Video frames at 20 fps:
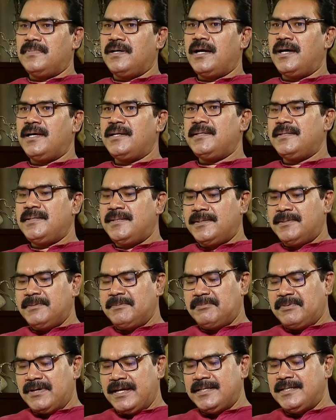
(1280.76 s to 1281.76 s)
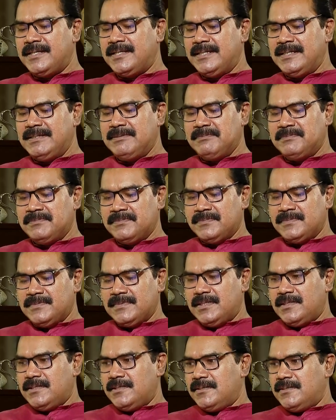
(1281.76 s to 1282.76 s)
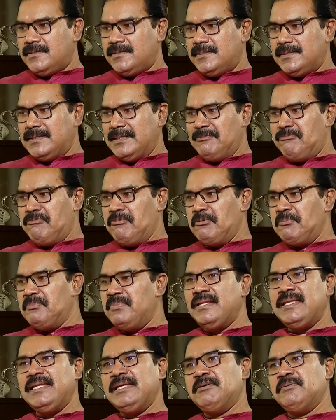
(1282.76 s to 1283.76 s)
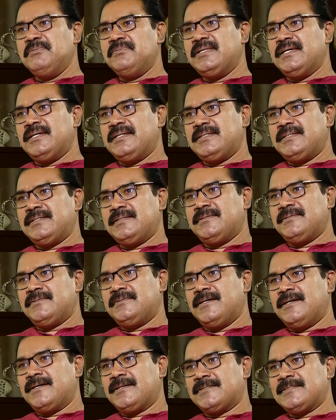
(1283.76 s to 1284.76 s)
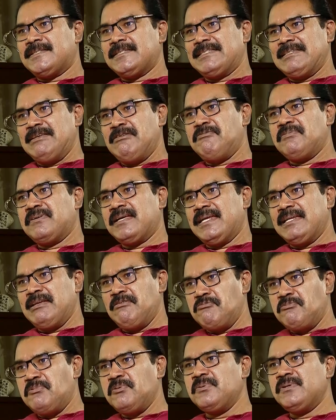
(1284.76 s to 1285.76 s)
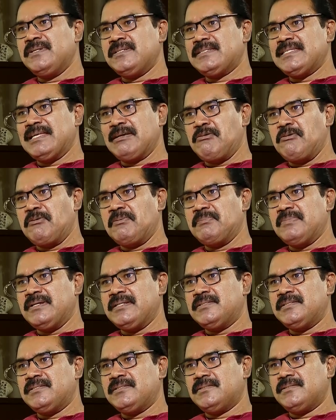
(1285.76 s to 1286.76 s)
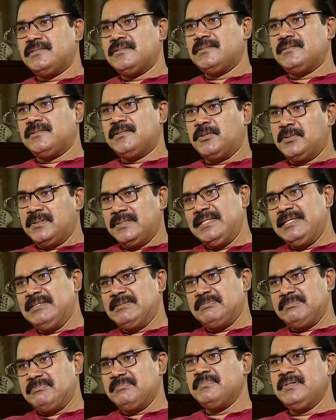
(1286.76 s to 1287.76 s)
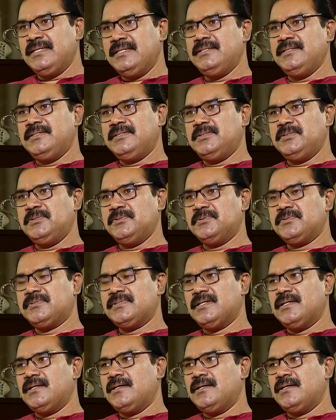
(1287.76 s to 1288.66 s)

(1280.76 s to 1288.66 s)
And finally, if you believe that the RSS chief can influence the government on these many issues,